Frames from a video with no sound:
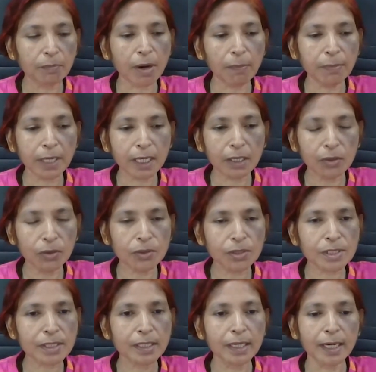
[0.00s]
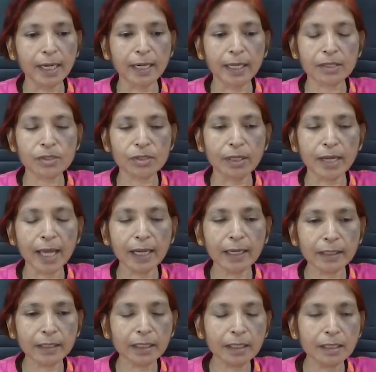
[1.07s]
public goods and
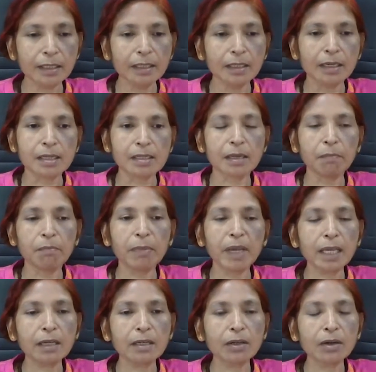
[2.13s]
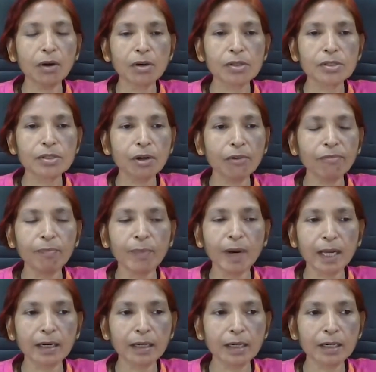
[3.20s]
externality is the main cause of
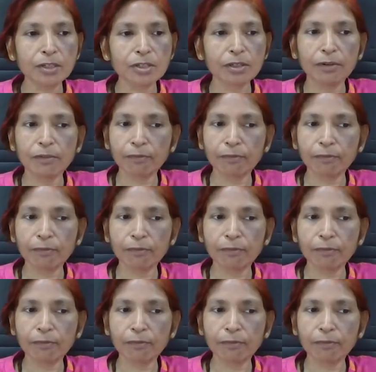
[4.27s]
market